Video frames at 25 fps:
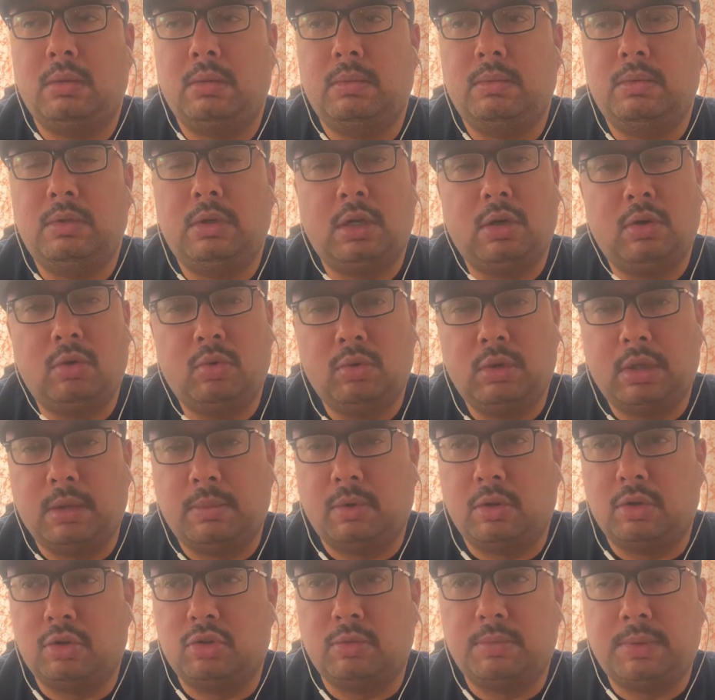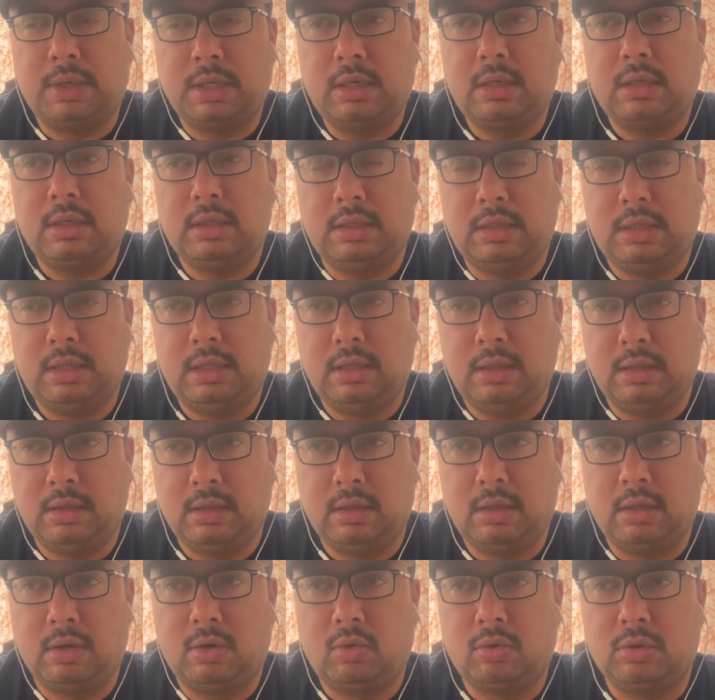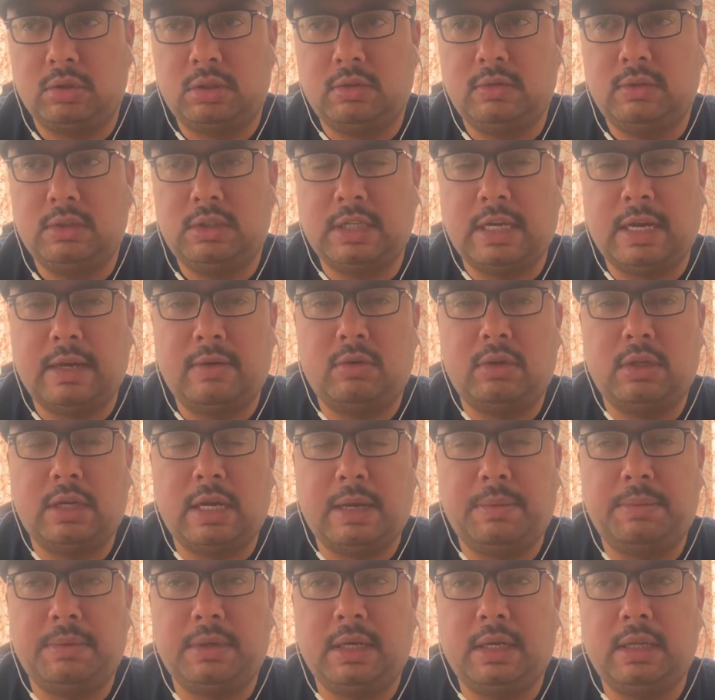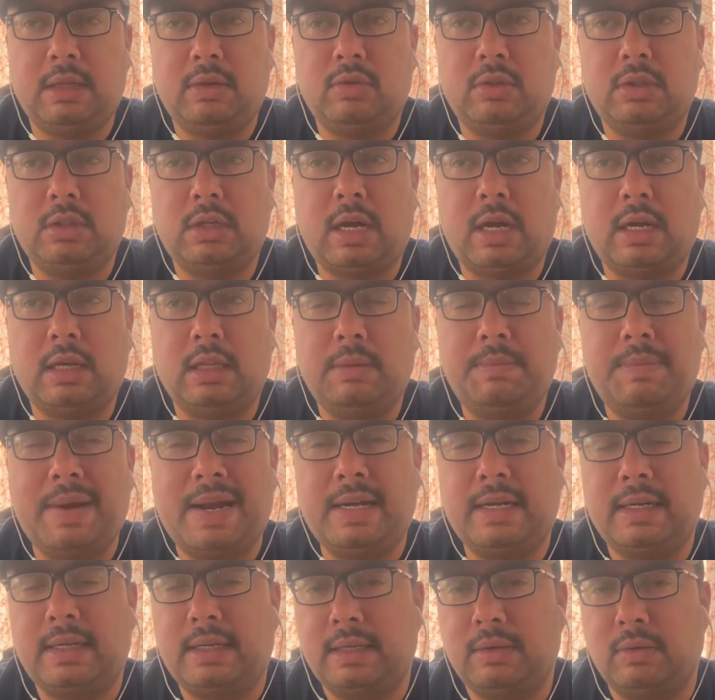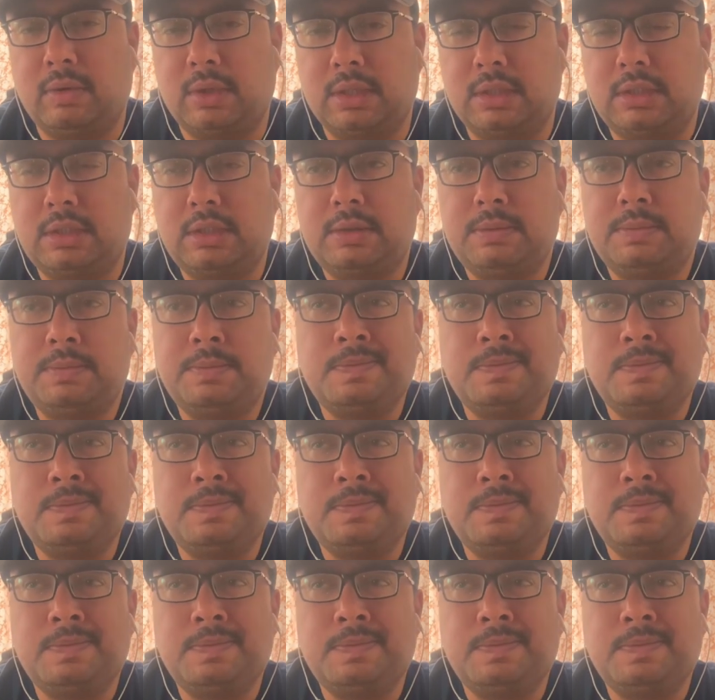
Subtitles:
you can do them also. But the courses which I am telling you are the mandatory ones.